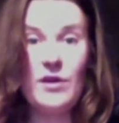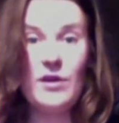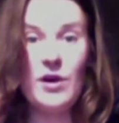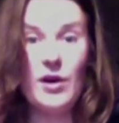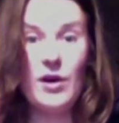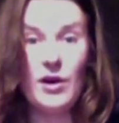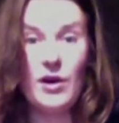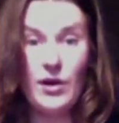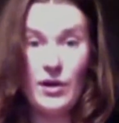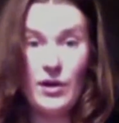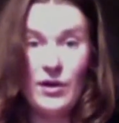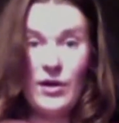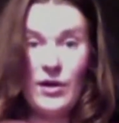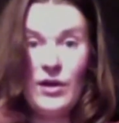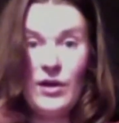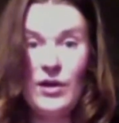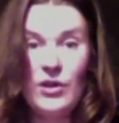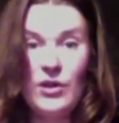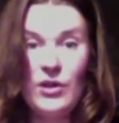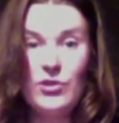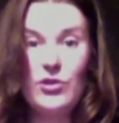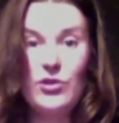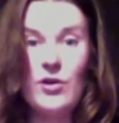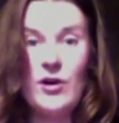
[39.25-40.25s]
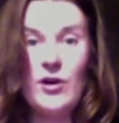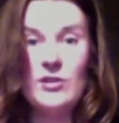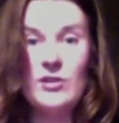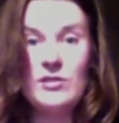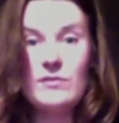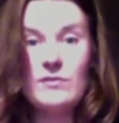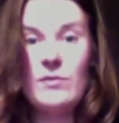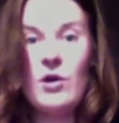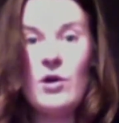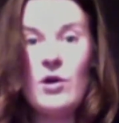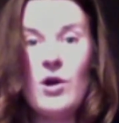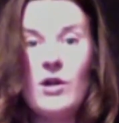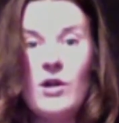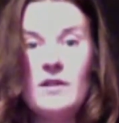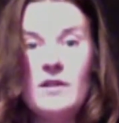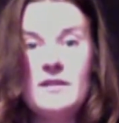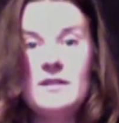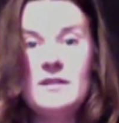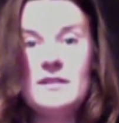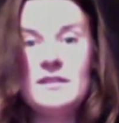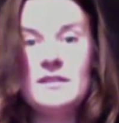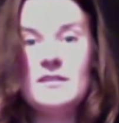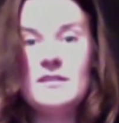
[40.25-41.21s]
the small,